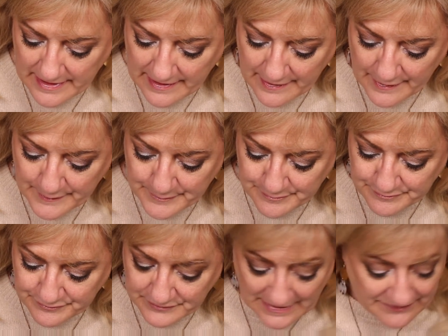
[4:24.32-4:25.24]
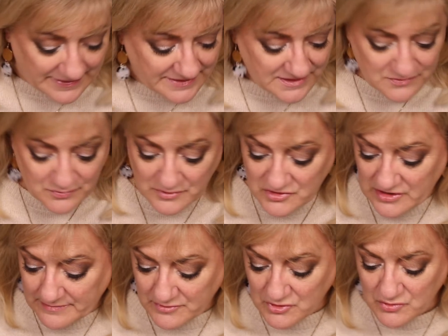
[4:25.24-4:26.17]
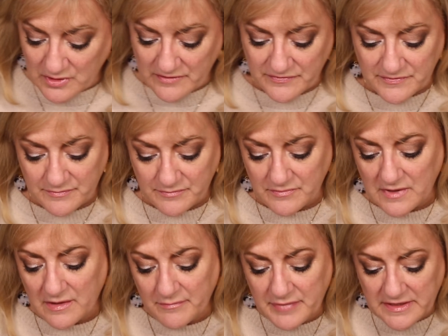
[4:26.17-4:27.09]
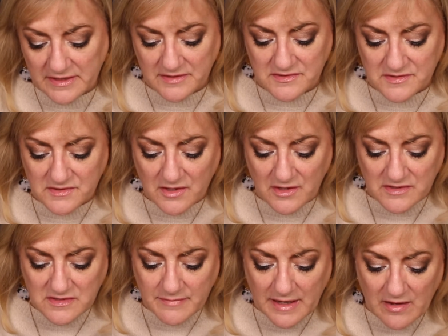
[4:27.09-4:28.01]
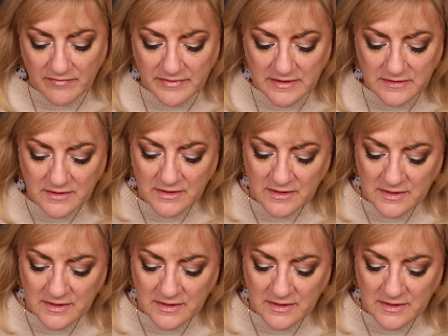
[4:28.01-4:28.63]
And that is what chapter 12 begins and talks about. And then